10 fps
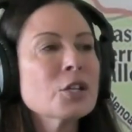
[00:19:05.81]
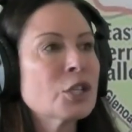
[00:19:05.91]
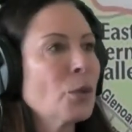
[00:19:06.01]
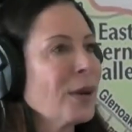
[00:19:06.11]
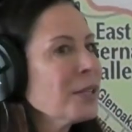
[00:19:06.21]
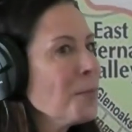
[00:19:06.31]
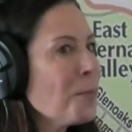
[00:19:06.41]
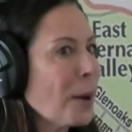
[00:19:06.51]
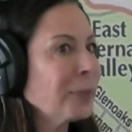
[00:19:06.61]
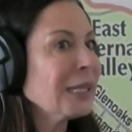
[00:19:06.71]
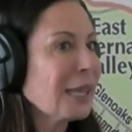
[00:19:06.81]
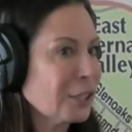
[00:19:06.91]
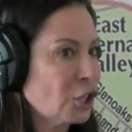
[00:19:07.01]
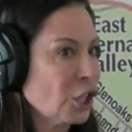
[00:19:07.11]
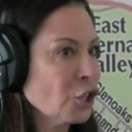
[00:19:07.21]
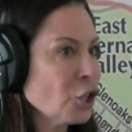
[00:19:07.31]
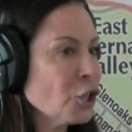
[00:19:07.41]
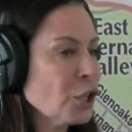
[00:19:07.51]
She wasn't bubbly like Ginger.